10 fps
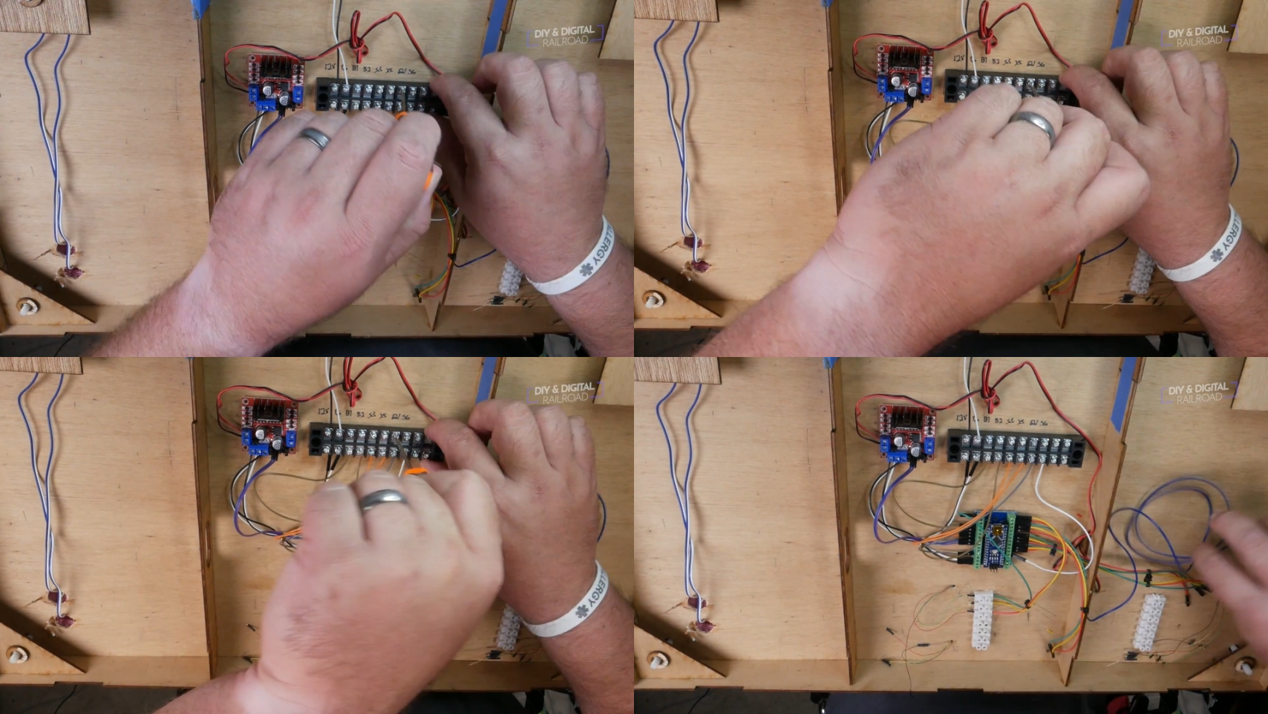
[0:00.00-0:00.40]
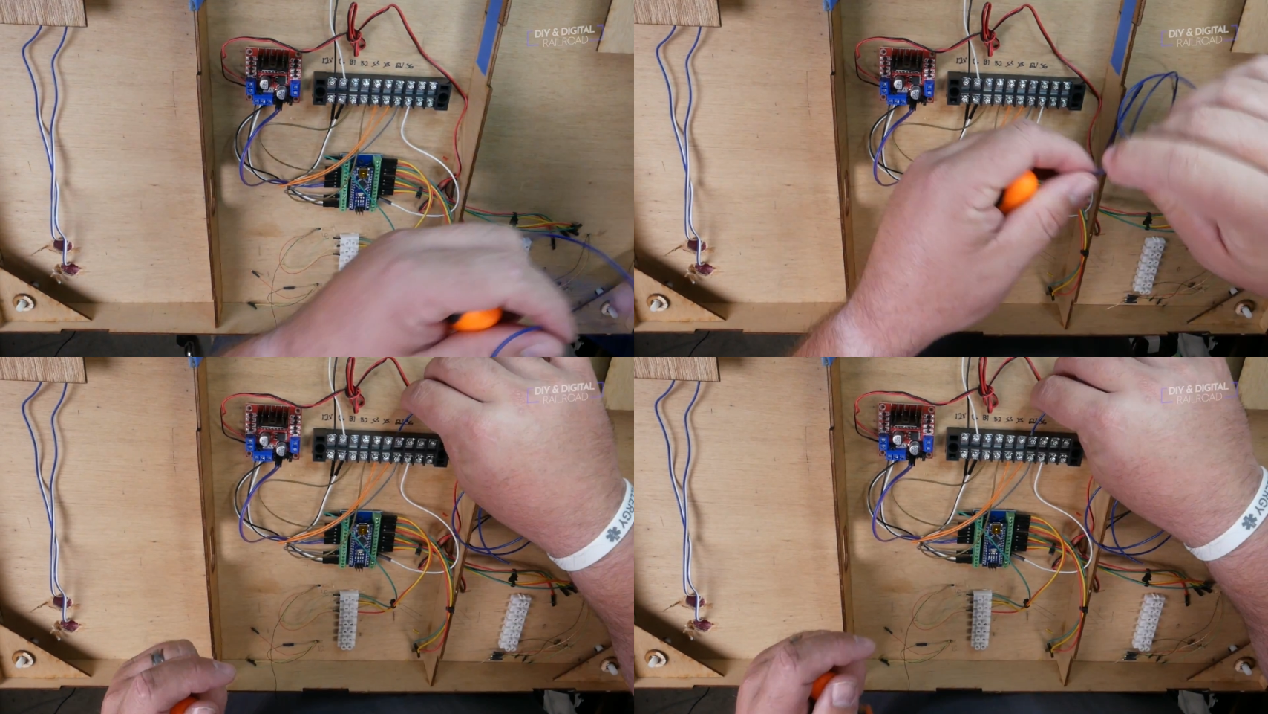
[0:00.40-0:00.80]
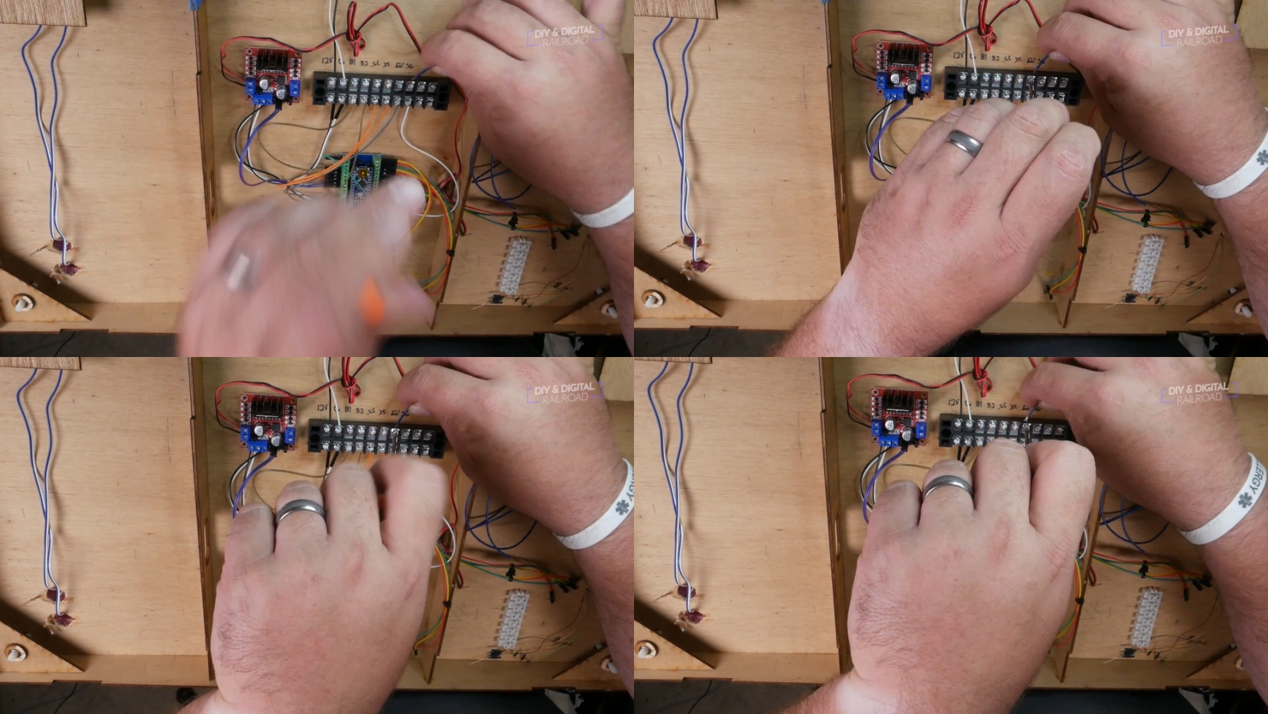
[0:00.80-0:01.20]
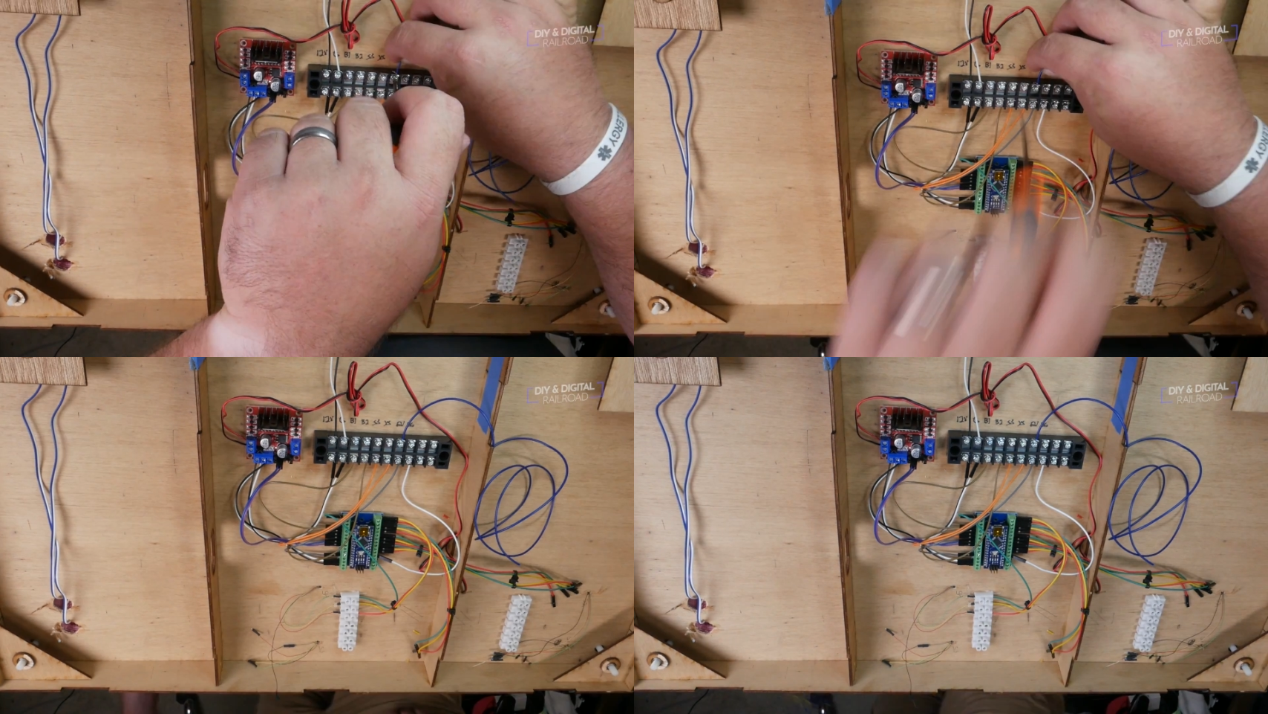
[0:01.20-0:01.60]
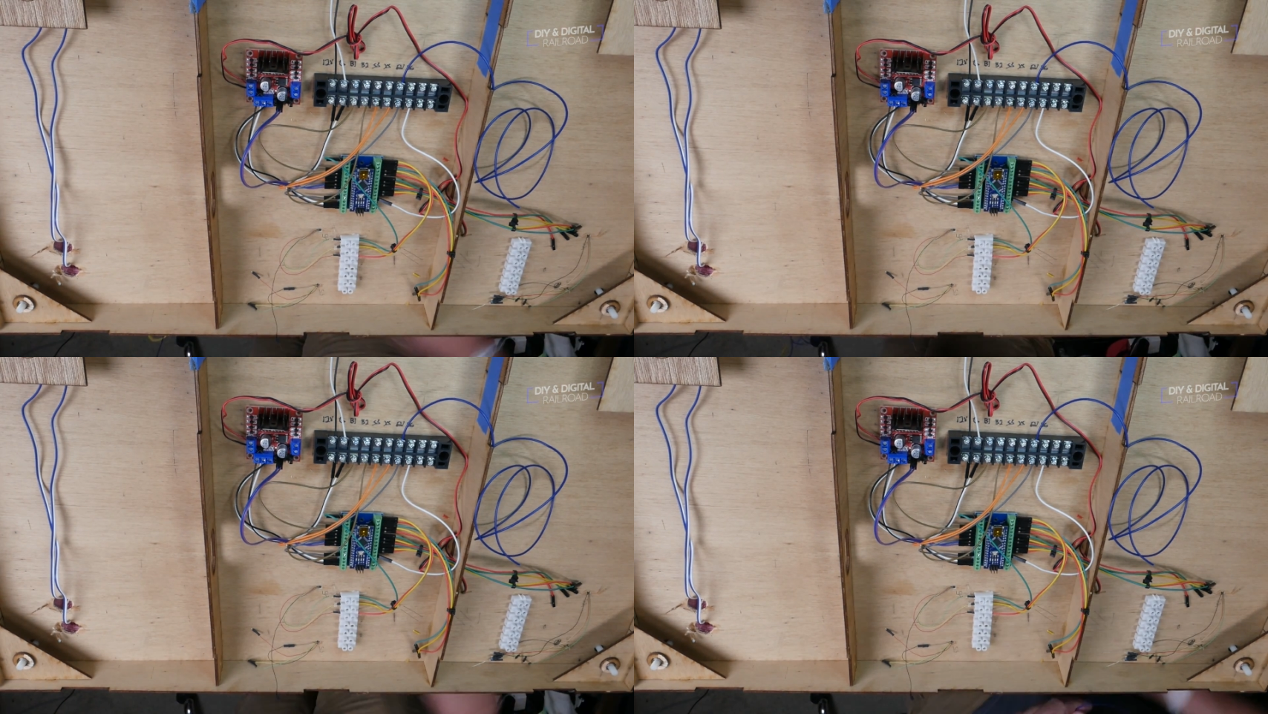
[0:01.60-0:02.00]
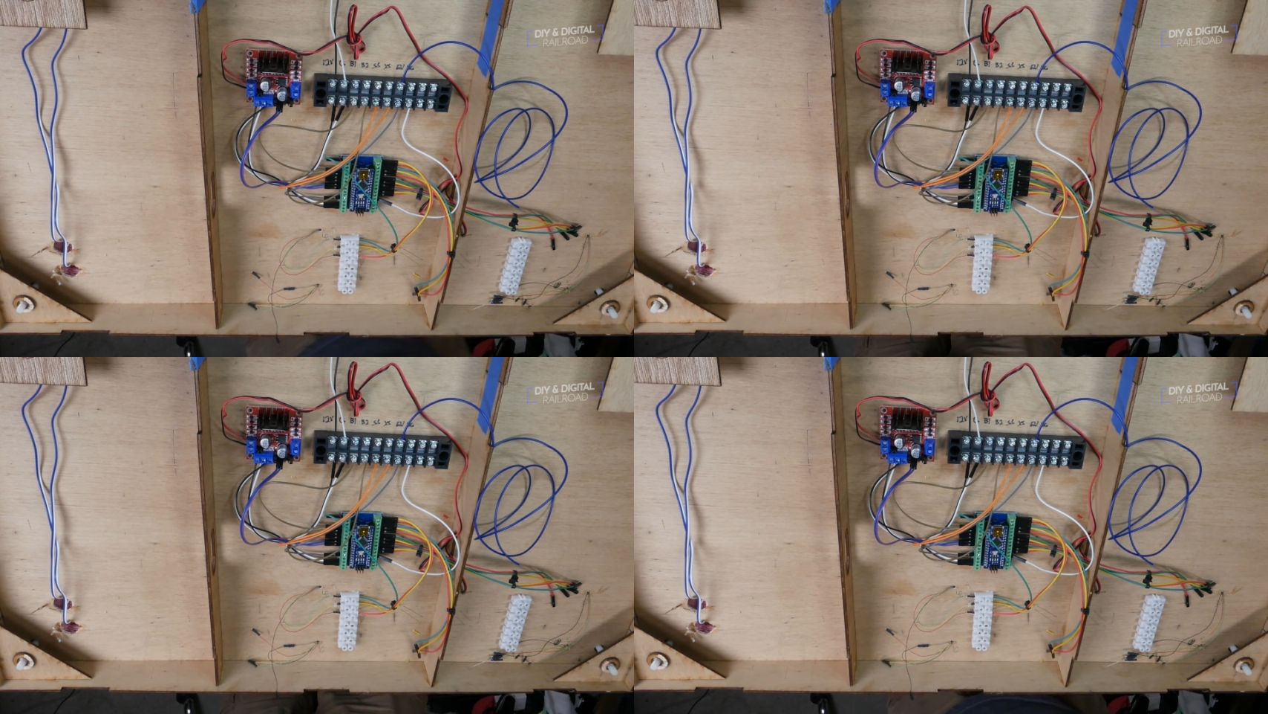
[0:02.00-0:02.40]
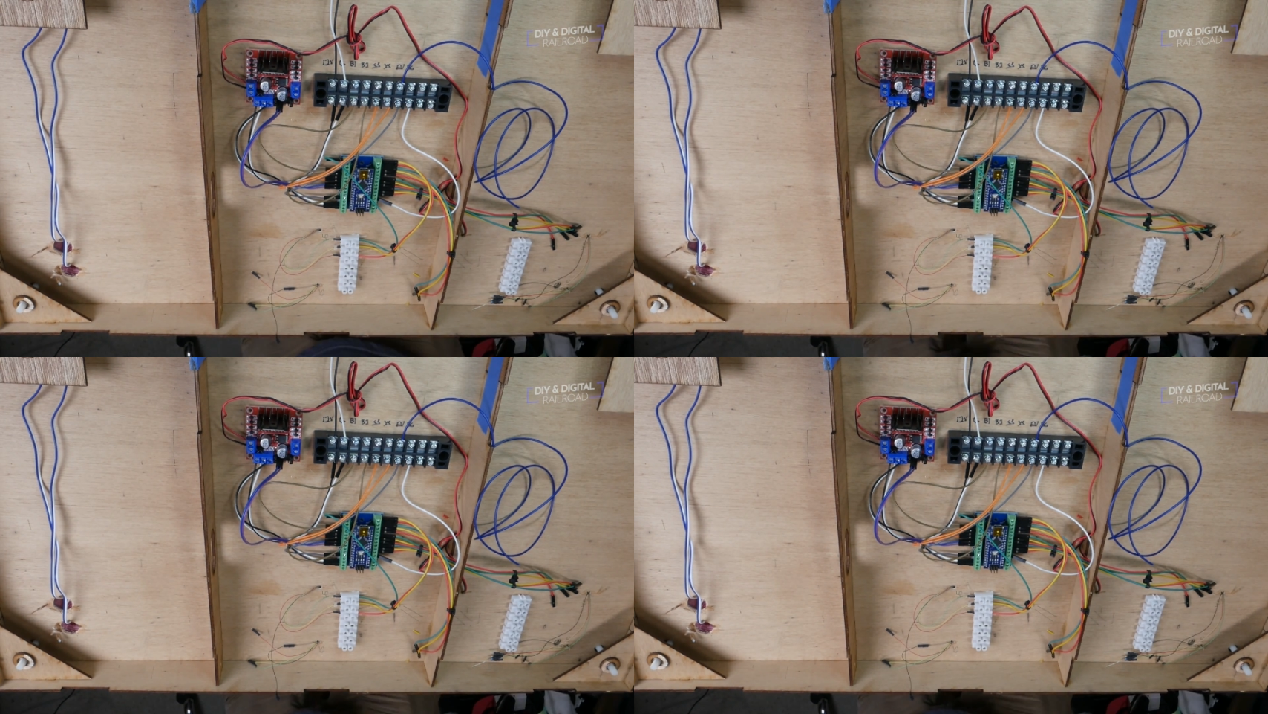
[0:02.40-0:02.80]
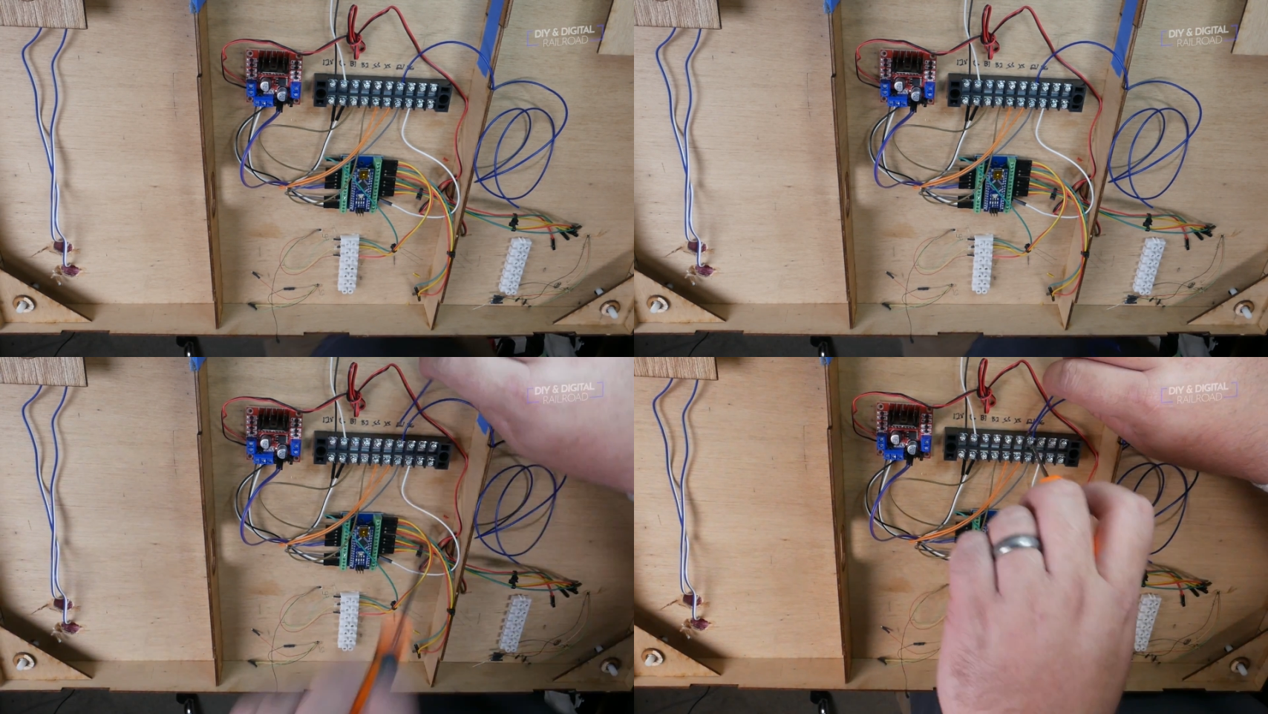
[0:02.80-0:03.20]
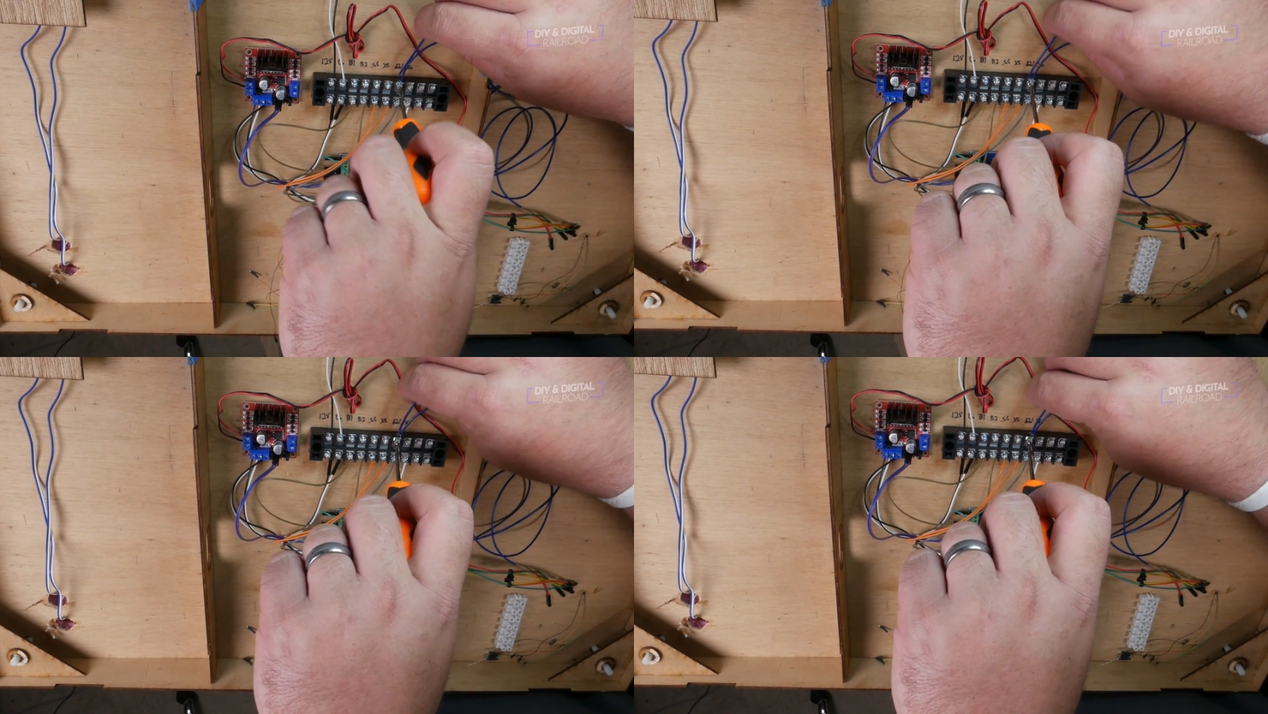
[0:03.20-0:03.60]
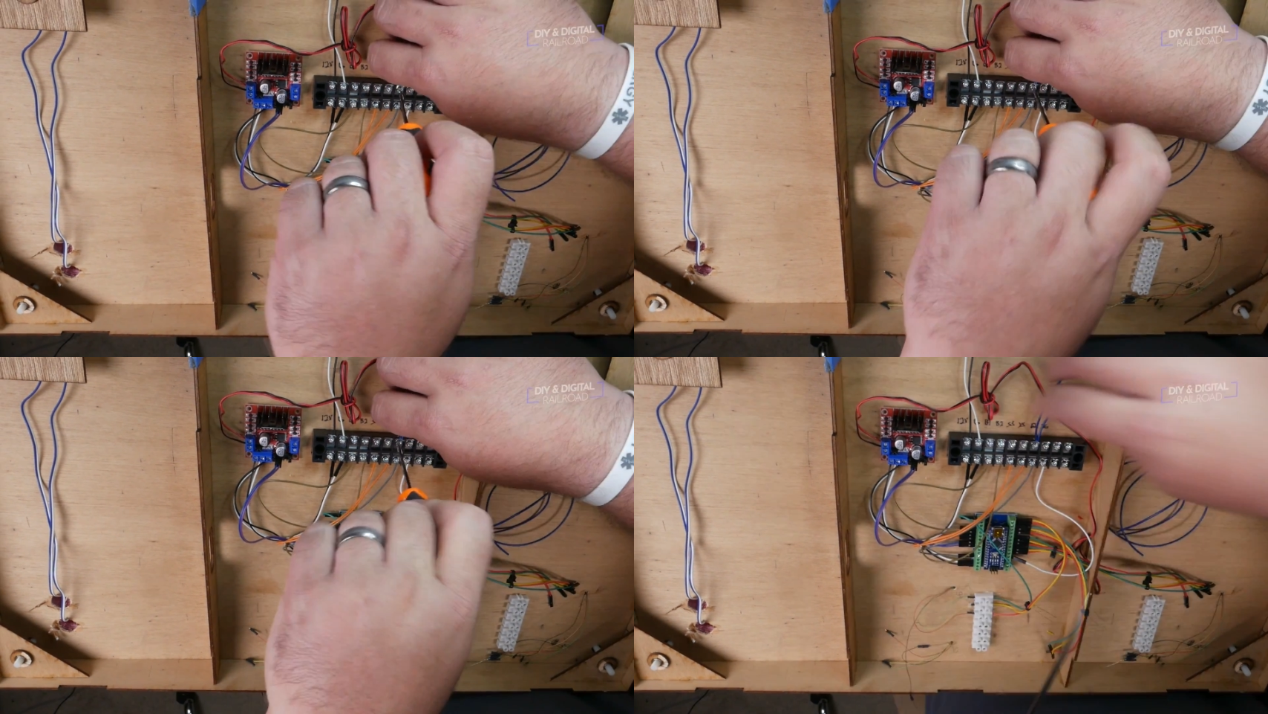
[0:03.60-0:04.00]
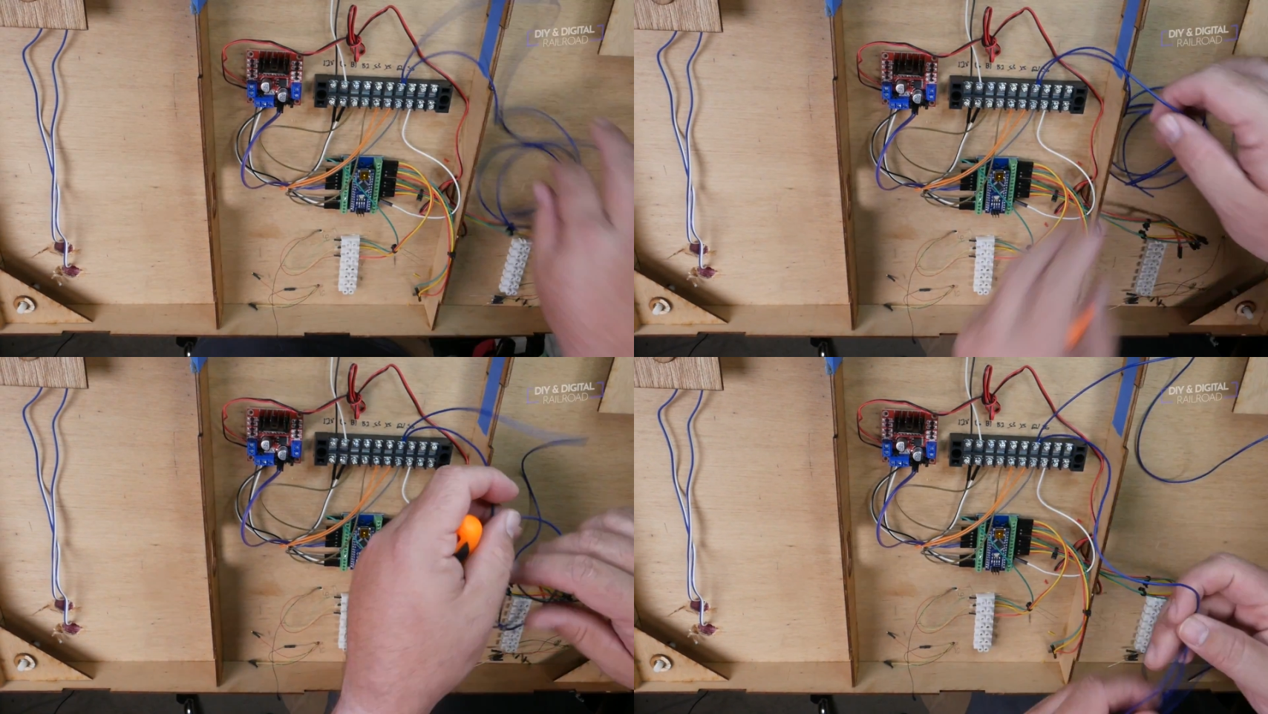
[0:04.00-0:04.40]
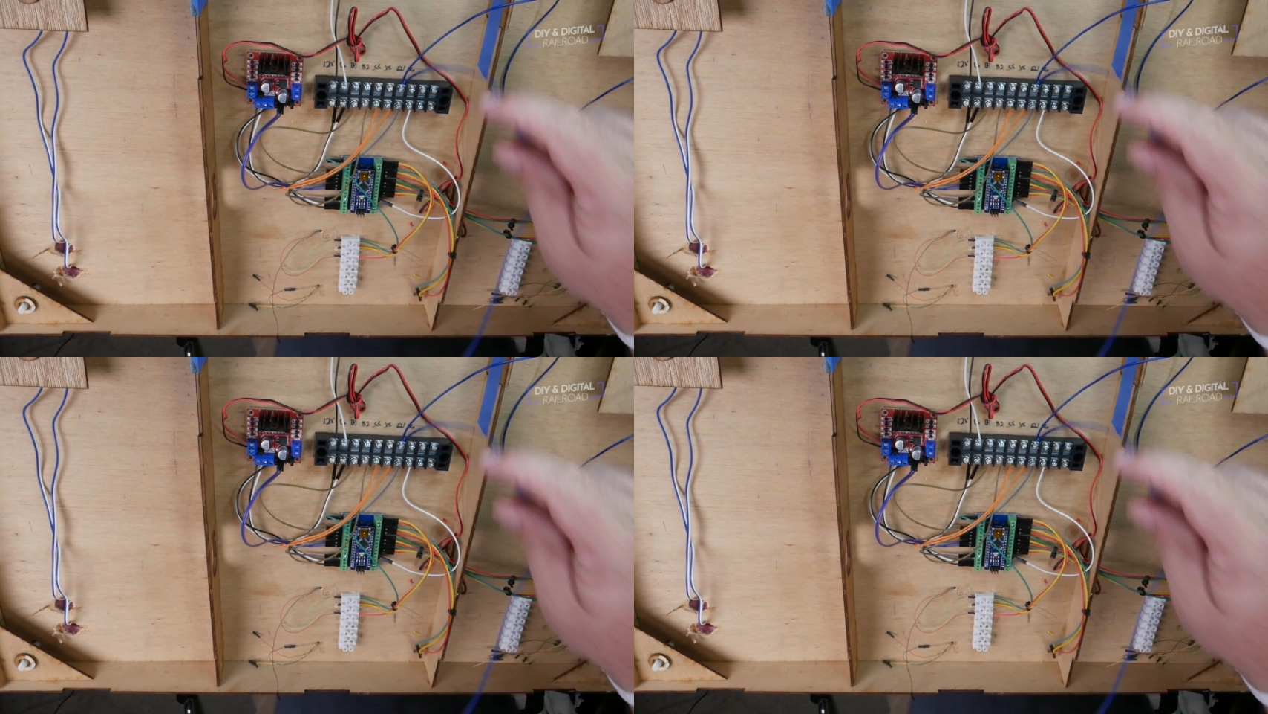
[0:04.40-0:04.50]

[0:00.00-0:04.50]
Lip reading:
(no speaker visible)